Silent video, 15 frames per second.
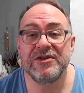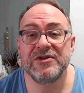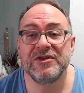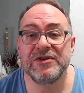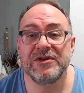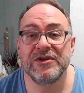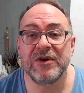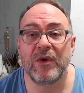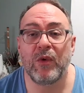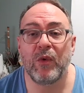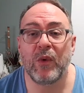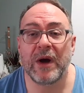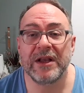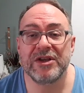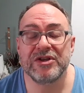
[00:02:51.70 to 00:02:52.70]
to
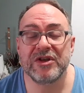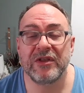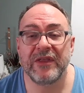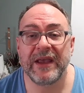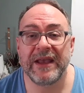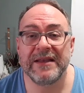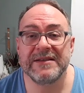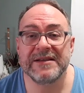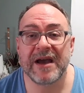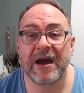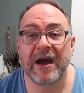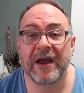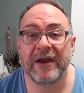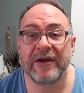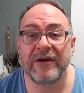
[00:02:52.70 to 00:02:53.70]
watch the
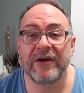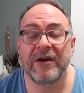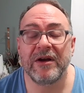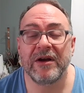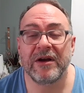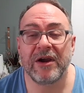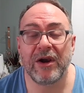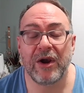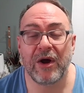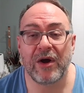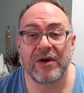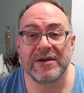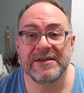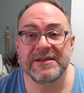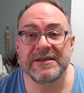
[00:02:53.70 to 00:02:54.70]
entire
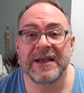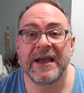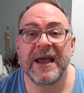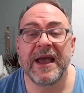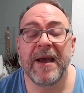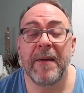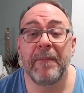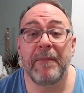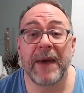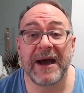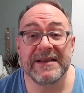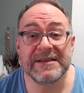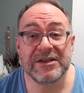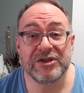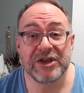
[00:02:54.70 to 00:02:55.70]
class. My
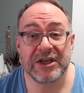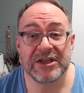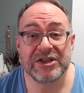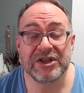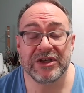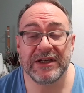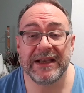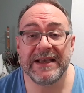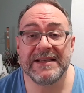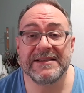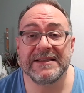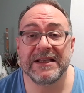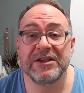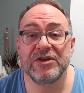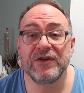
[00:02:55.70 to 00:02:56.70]
suggestion is
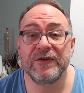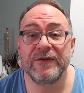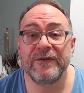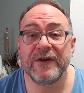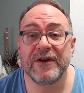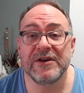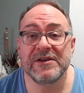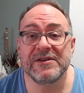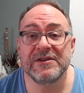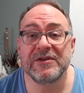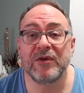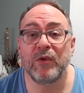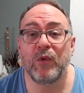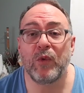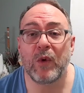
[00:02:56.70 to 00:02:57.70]
that you first
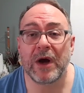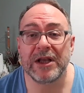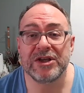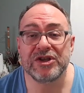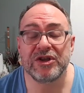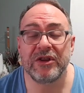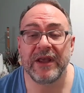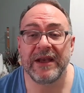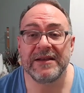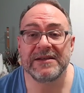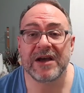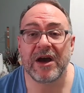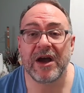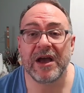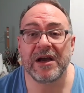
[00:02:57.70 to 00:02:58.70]
watch the
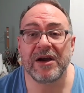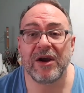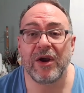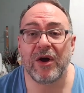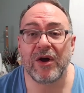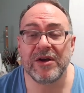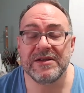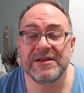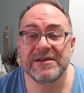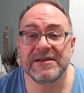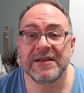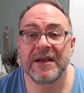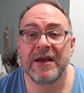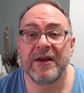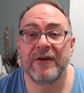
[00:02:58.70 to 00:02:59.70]
entire class
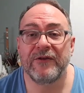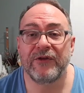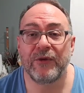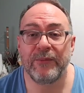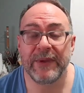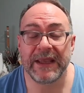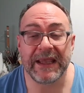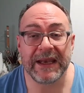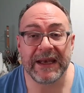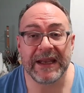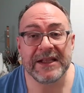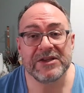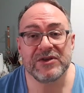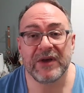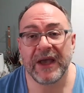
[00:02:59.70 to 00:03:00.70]
from
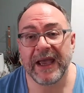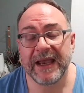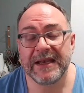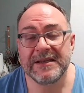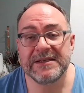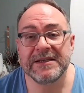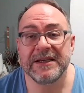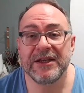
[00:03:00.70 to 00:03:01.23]
beginning to end